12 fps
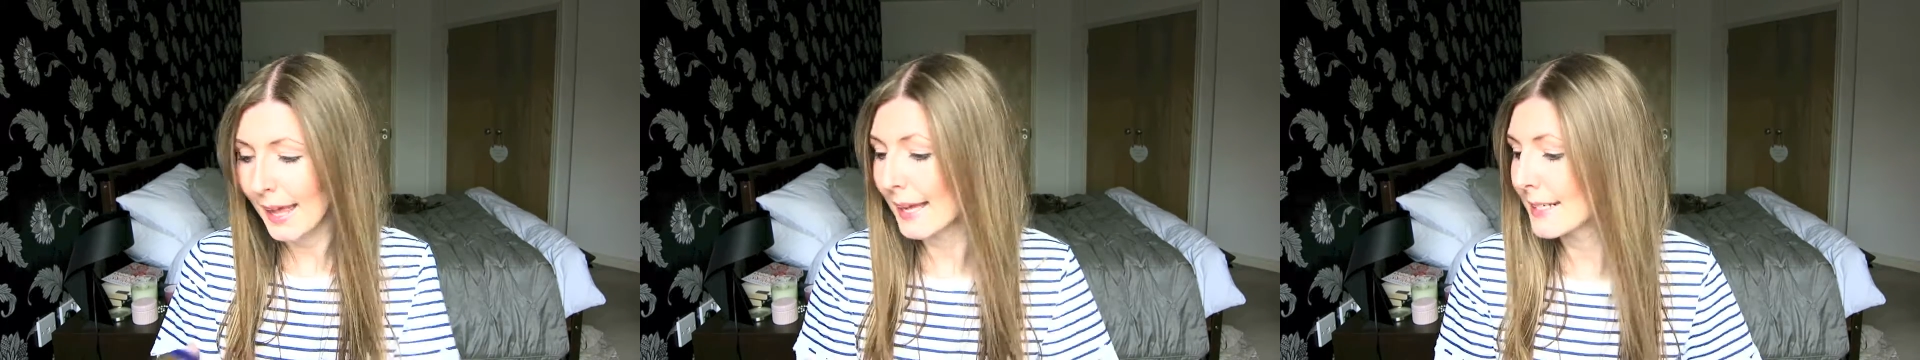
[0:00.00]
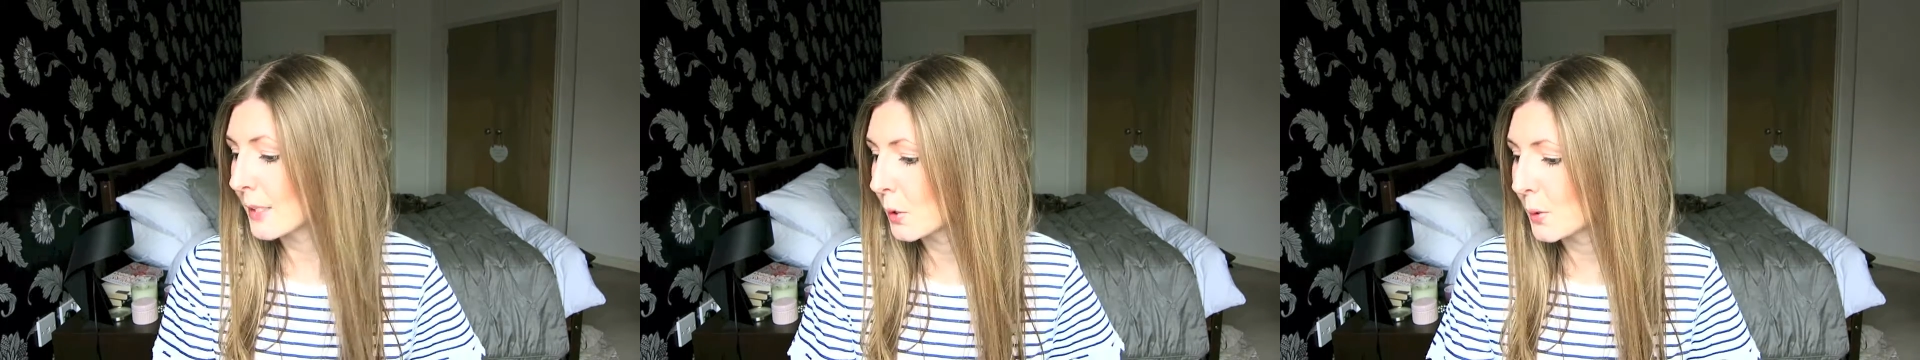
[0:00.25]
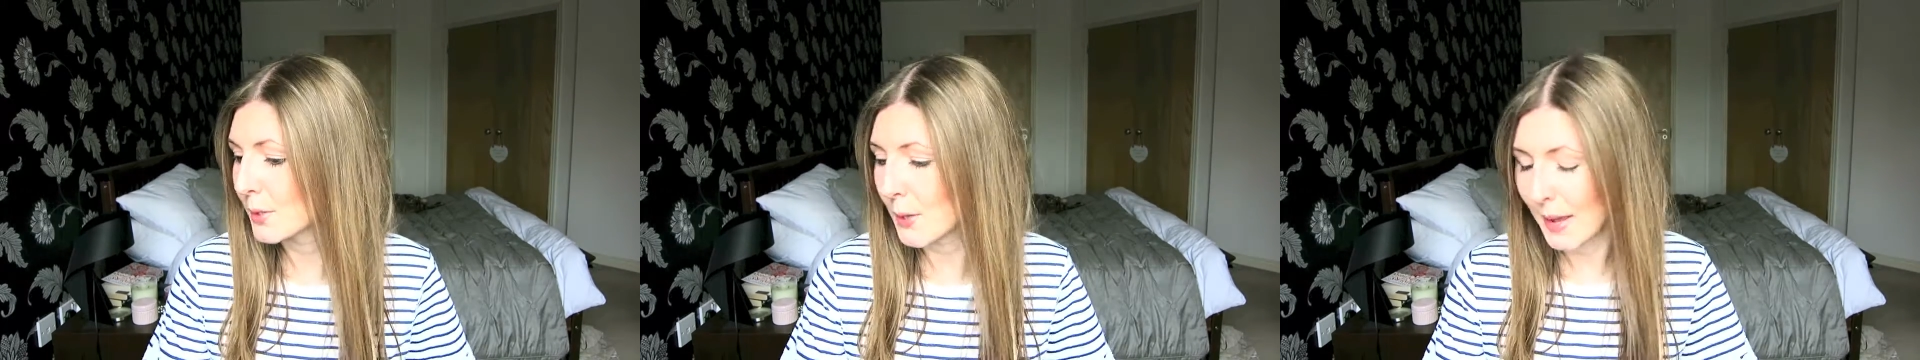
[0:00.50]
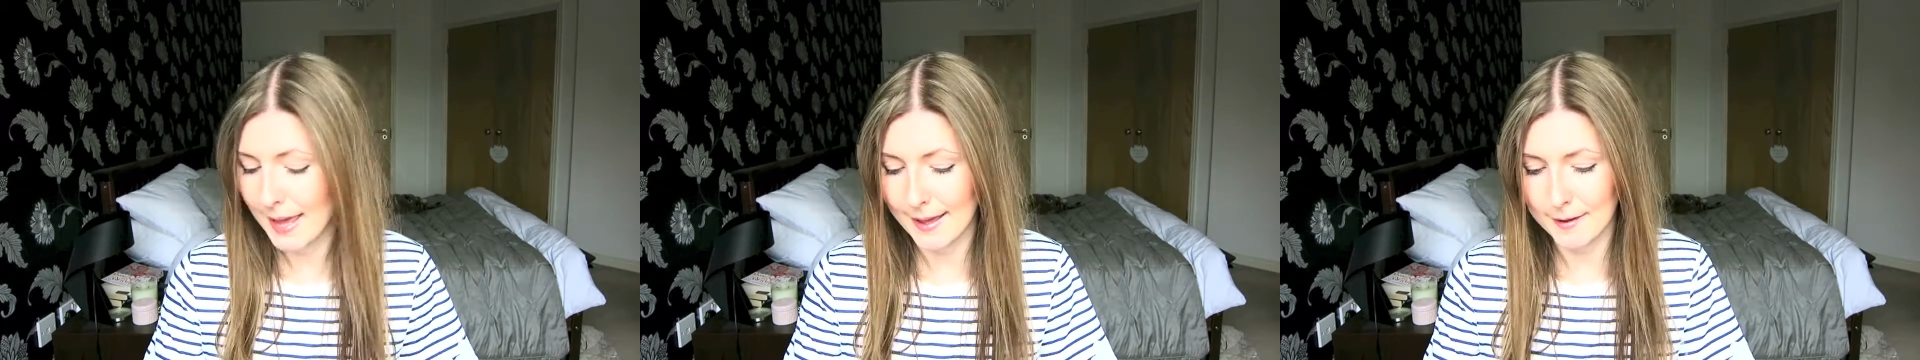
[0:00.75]
And I also
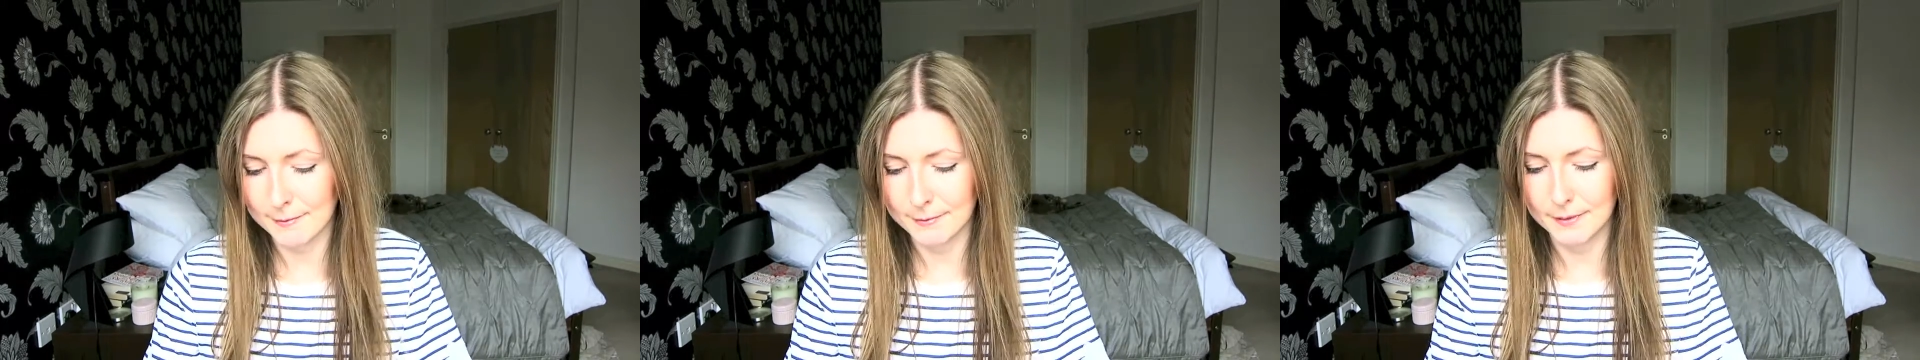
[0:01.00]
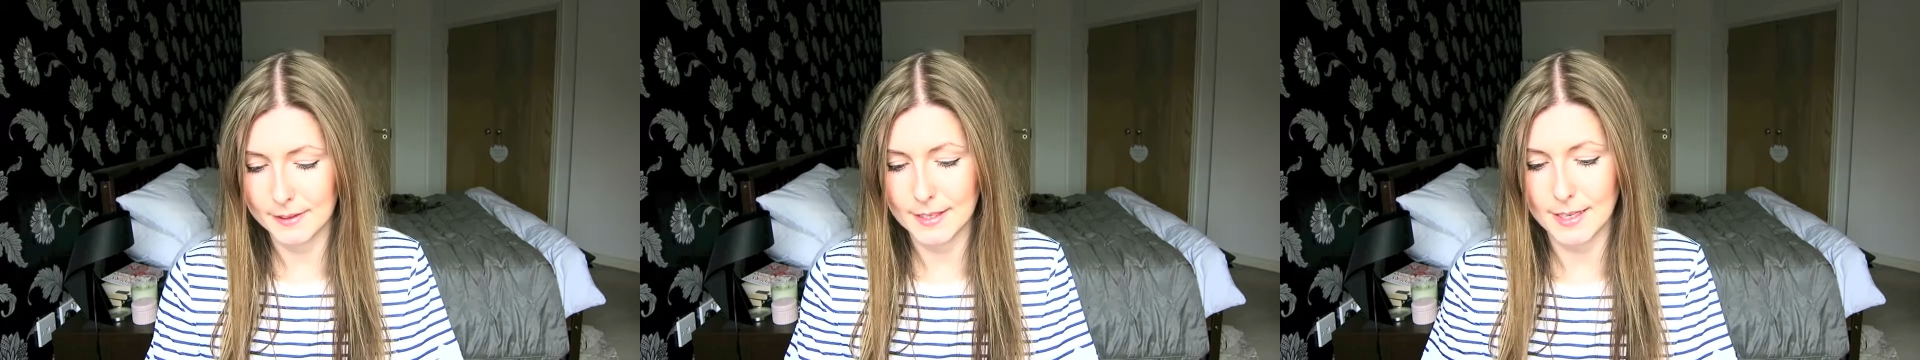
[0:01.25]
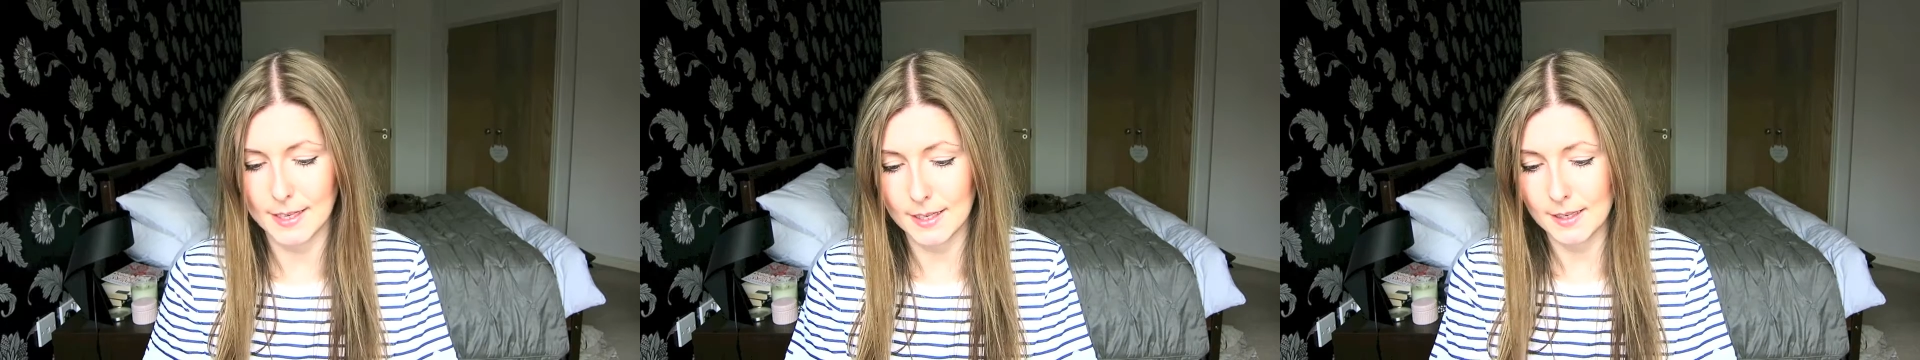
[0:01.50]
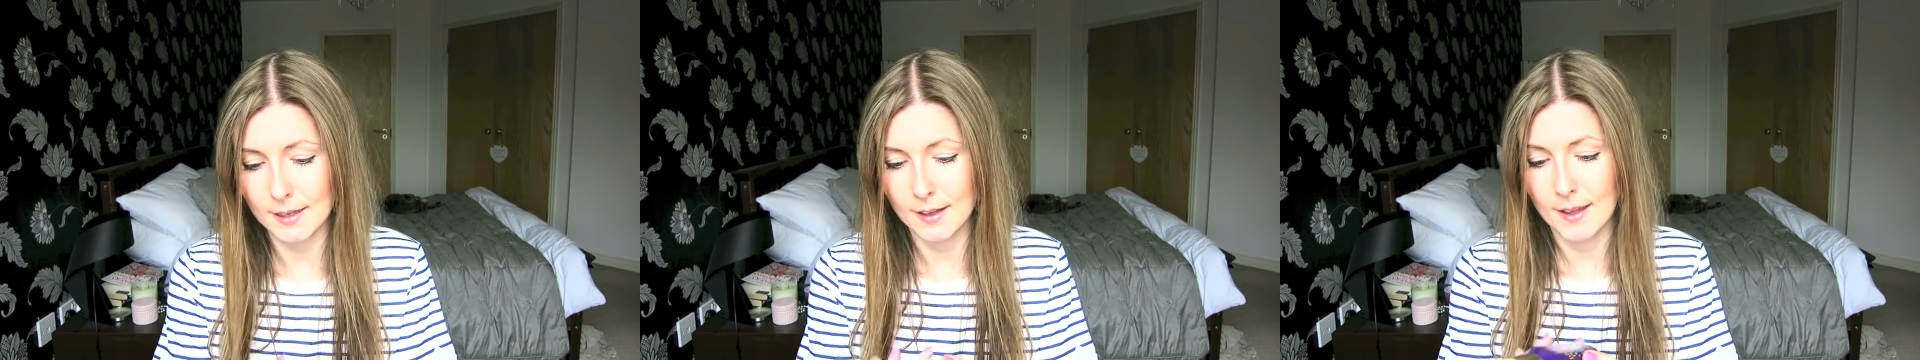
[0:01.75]
have
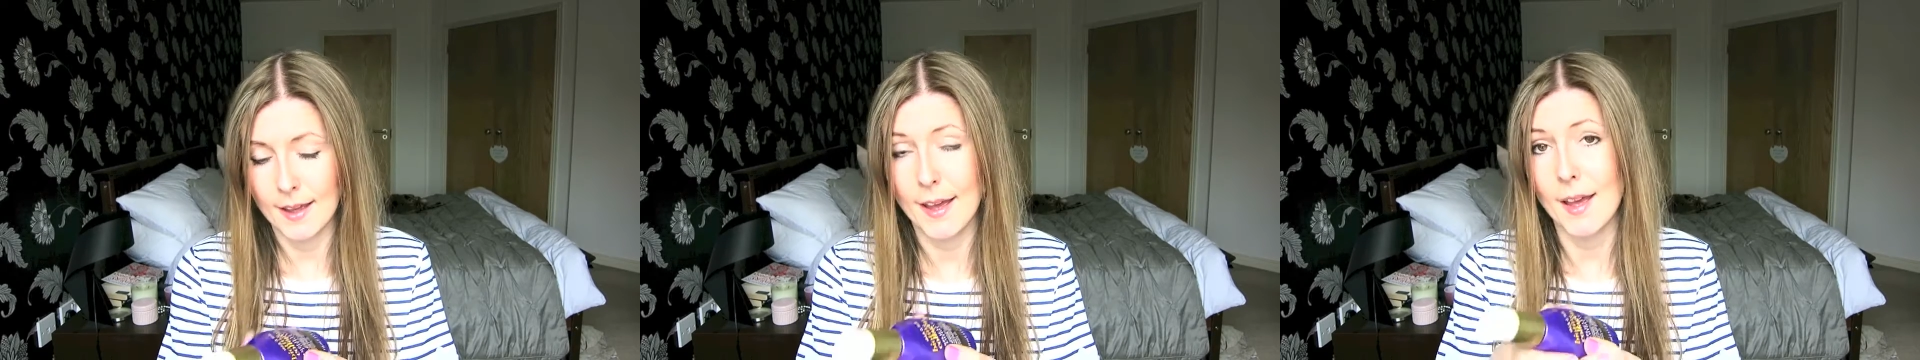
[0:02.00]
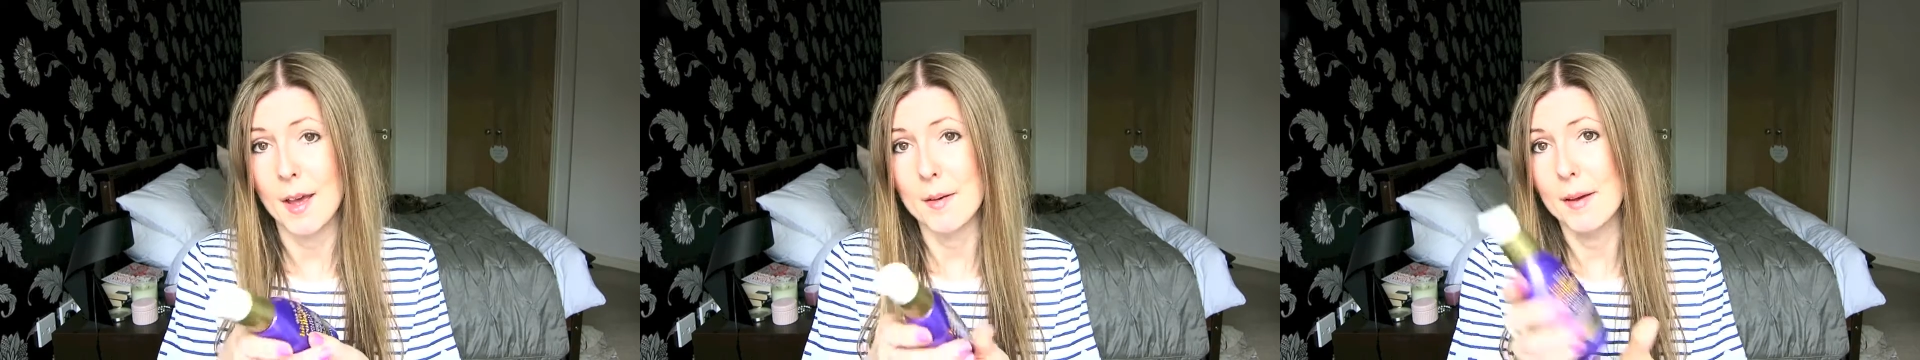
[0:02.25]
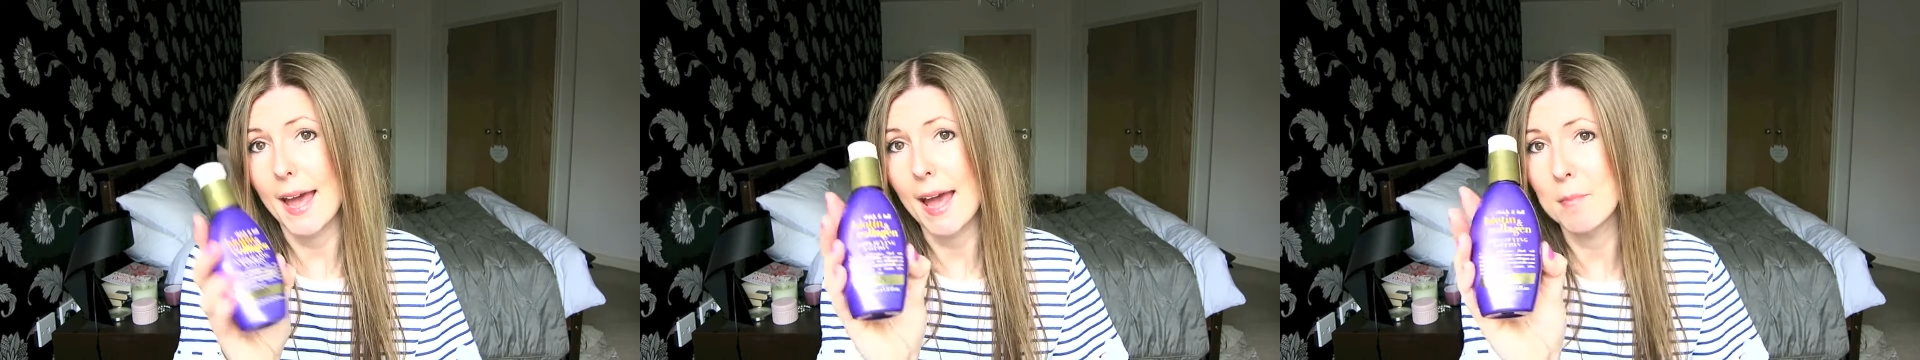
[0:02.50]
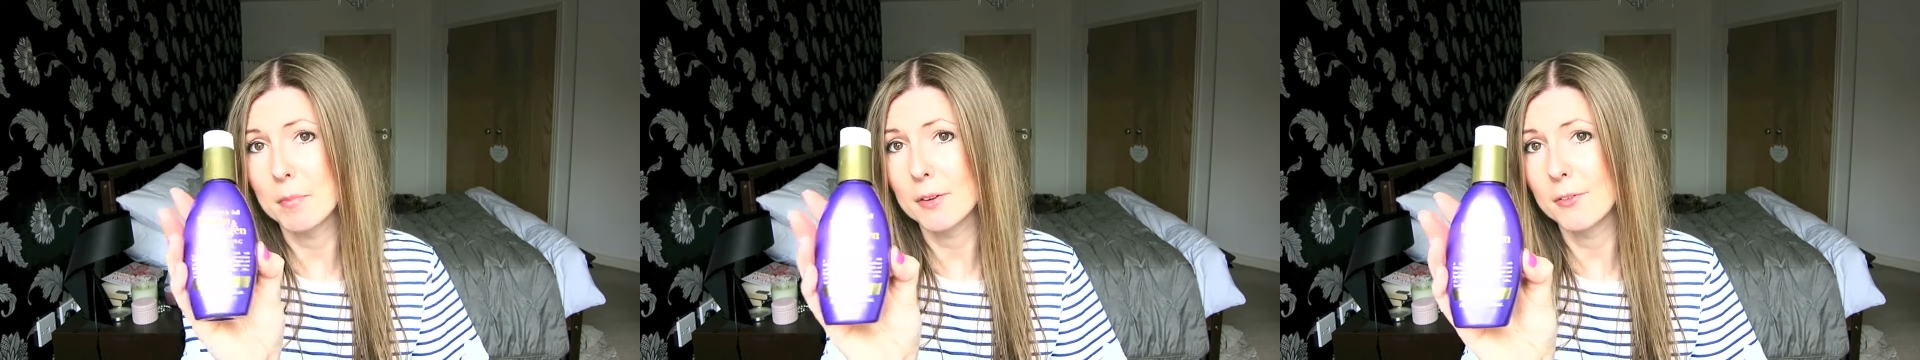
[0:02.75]
the
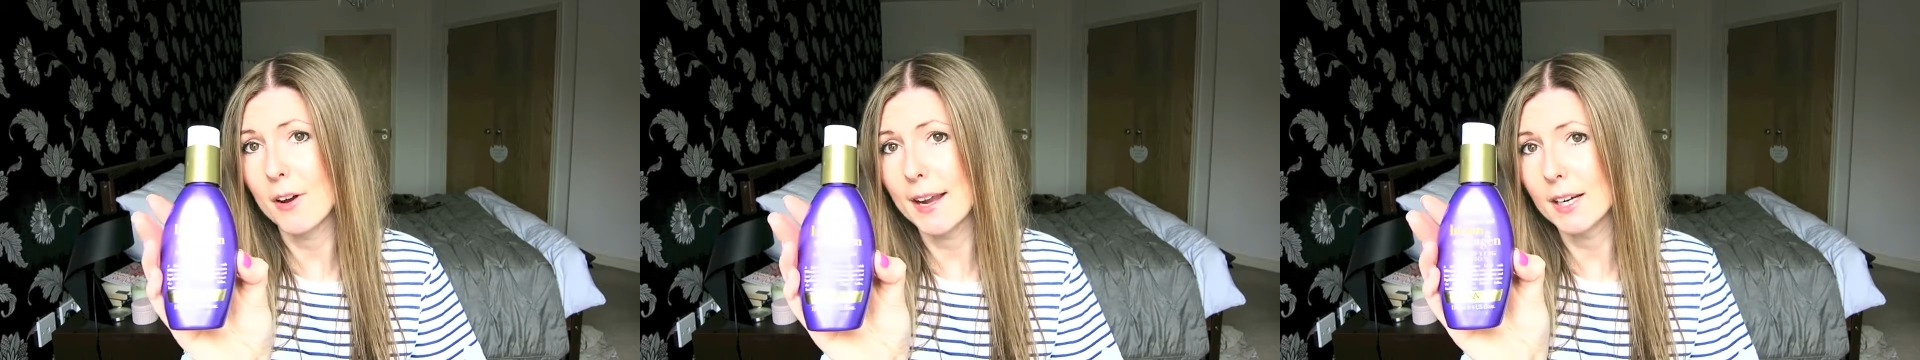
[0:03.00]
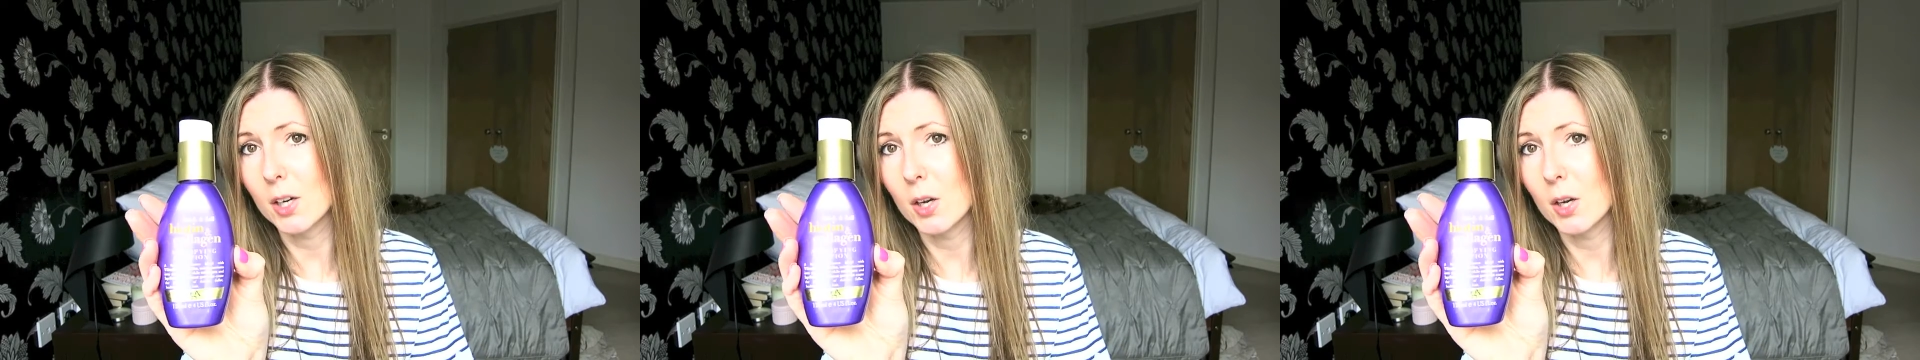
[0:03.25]
amplifying